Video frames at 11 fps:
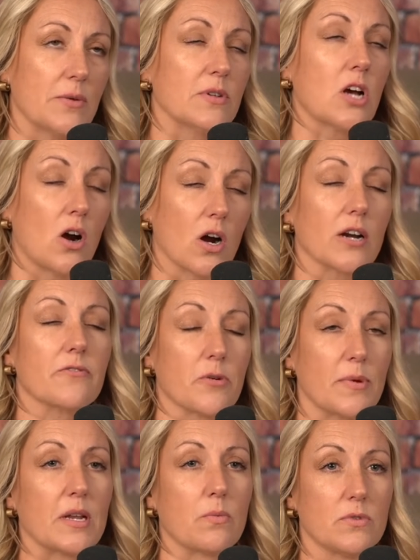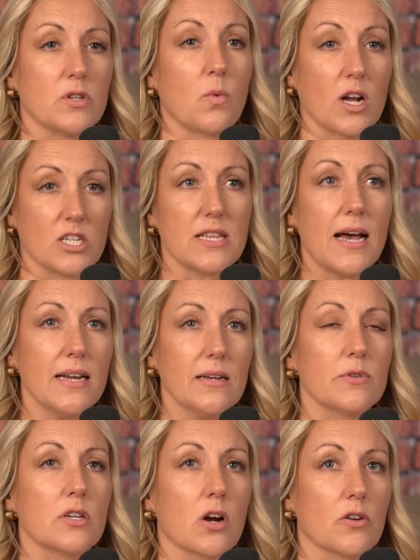It was hard for me to to watch that, and it
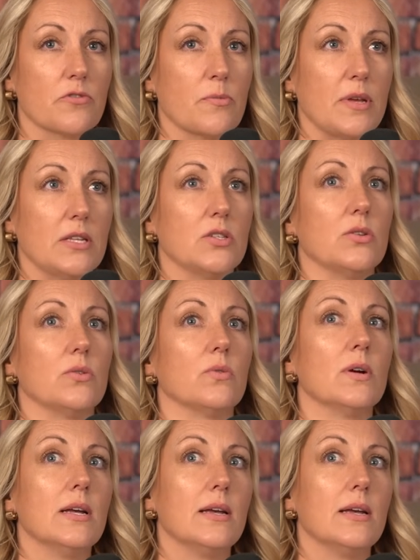was hard for me to